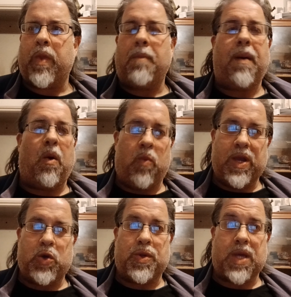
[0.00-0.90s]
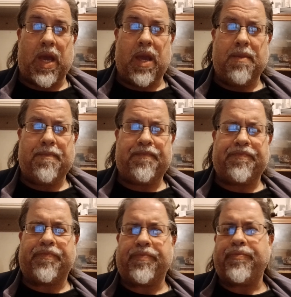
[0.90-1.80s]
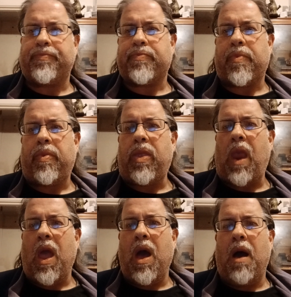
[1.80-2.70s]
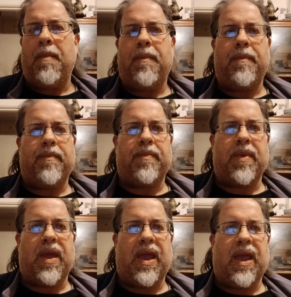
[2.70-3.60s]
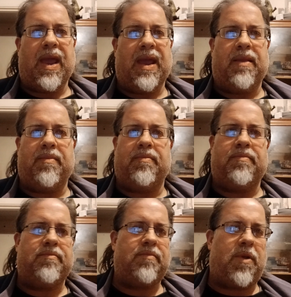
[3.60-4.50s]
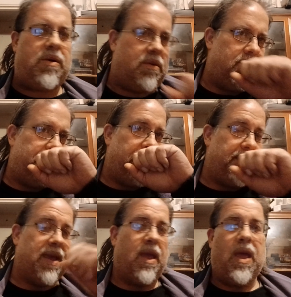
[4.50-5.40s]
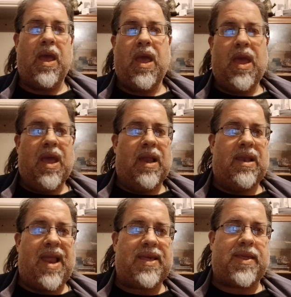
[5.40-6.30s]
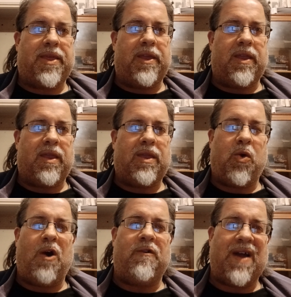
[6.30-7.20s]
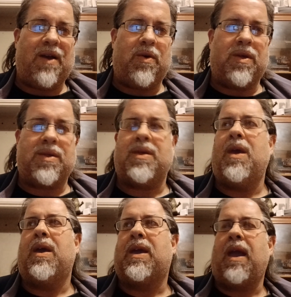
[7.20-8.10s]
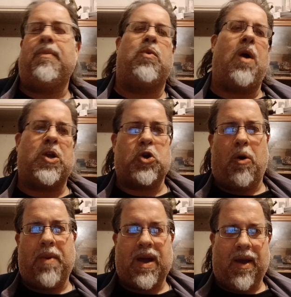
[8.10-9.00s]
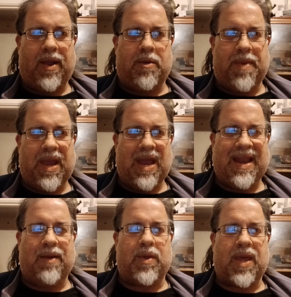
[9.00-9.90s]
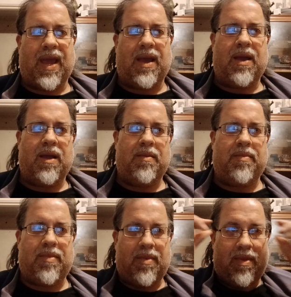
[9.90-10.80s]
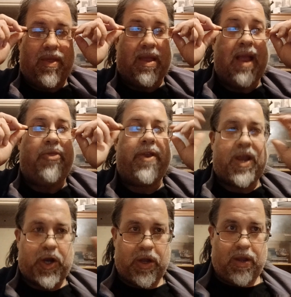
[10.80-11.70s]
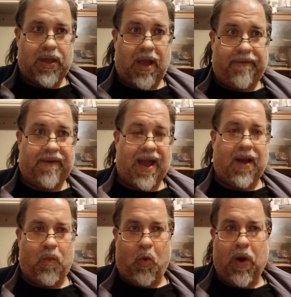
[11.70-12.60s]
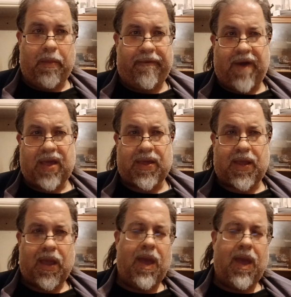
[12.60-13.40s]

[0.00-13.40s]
but we shall see. In pardon me, less than 12 hours, Games Workshop are going to be announcing the 10th edition stuff at Warhammer Fest.